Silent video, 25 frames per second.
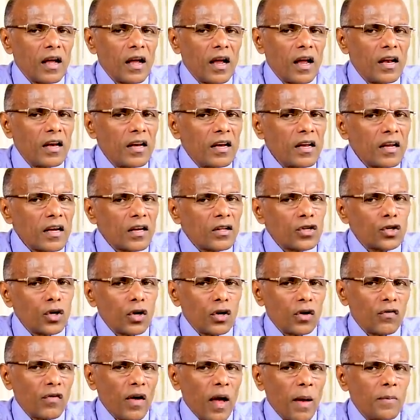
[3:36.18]
any
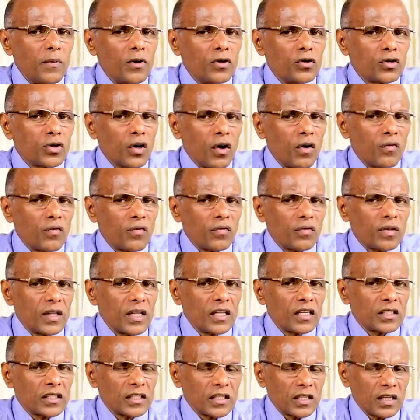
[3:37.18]
sort of abuse of
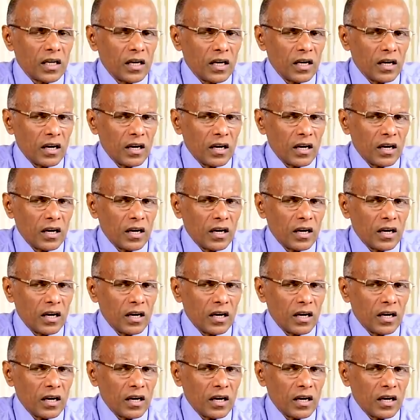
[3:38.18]
this